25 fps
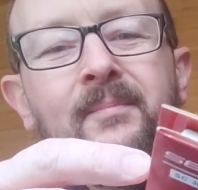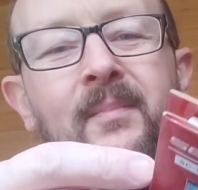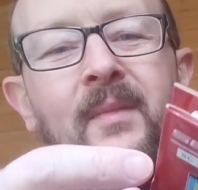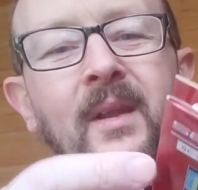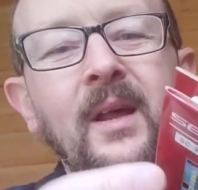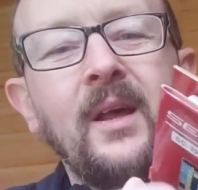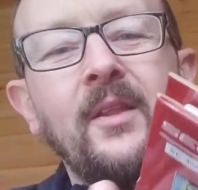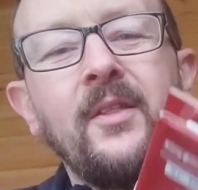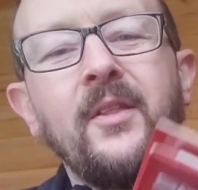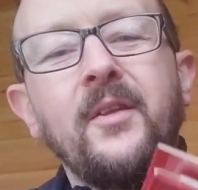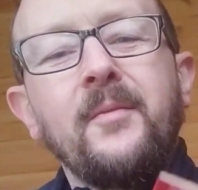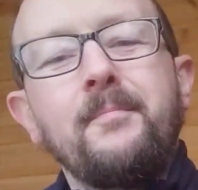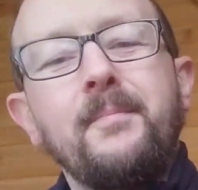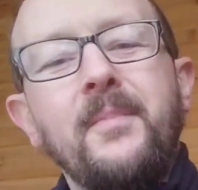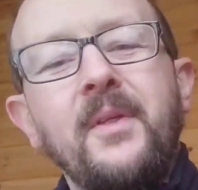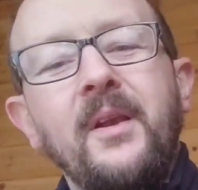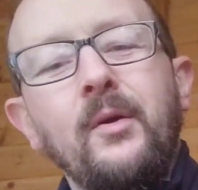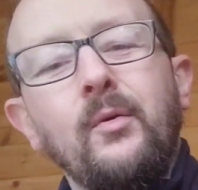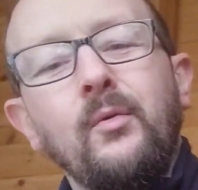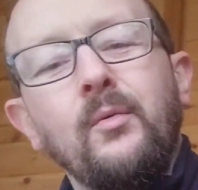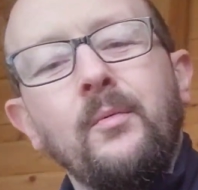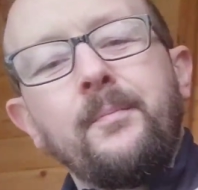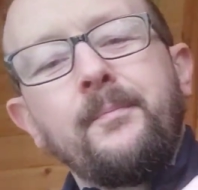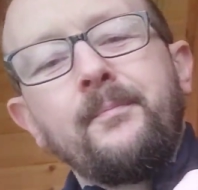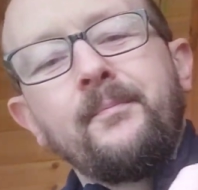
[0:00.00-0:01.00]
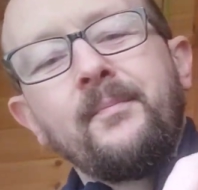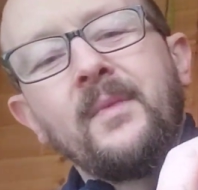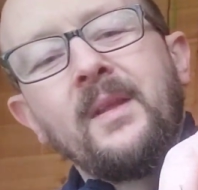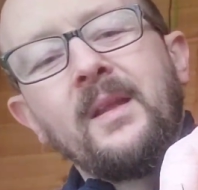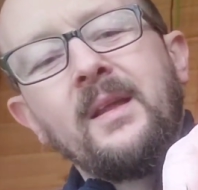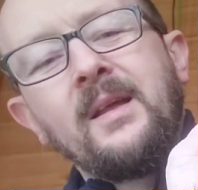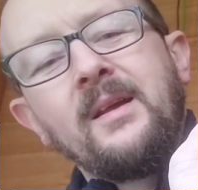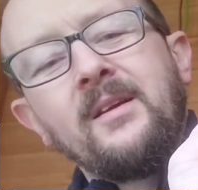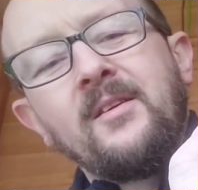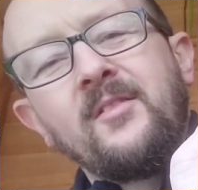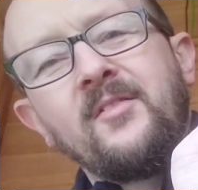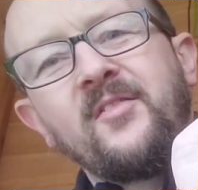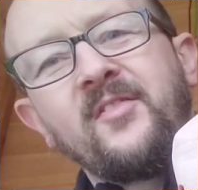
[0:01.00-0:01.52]
And the little
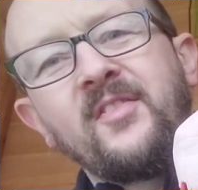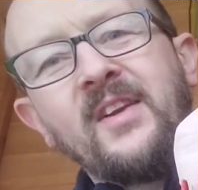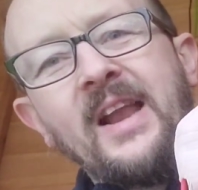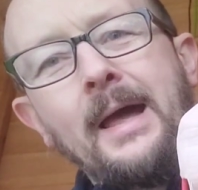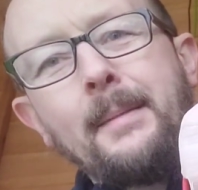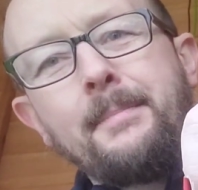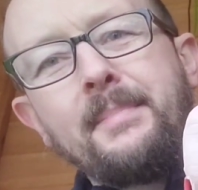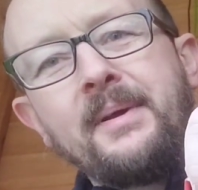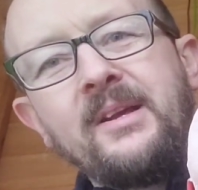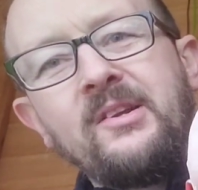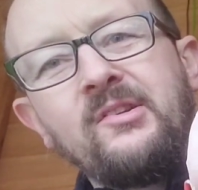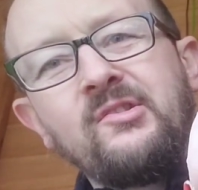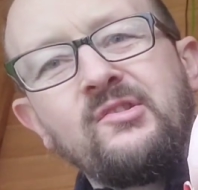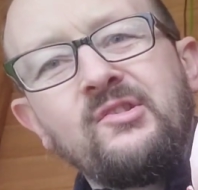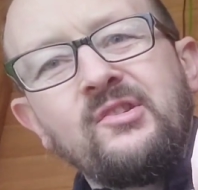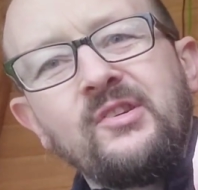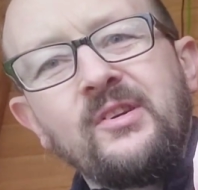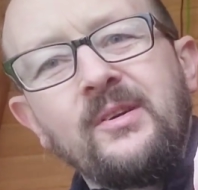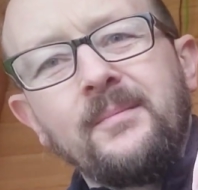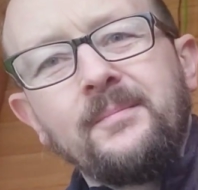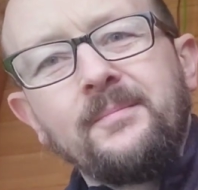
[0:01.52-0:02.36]
flappage.